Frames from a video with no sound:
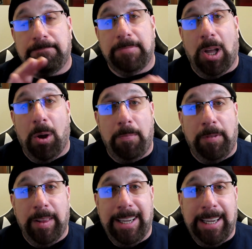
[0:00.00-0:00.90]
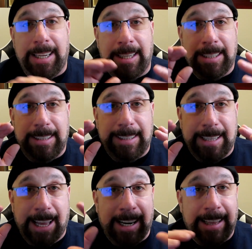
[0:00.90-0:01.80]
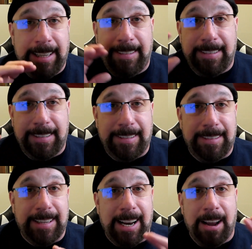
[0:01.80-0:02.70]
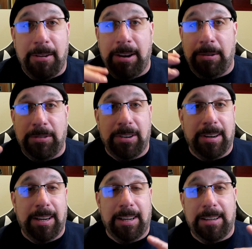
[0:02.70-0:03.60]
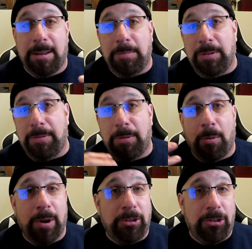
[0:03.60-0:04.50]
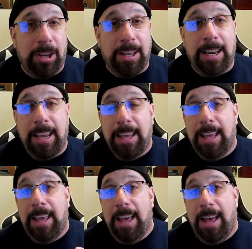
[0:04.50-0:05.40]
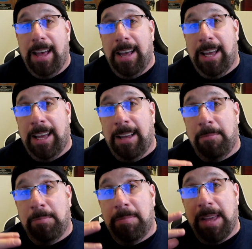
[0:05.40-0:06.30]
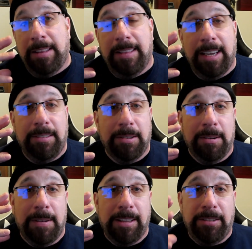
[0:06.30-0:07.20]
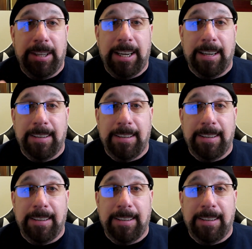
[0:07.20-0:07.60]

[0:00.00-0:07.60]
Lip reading: Hopefully none of these scenarios are going to come to fruition, and things are eventually going to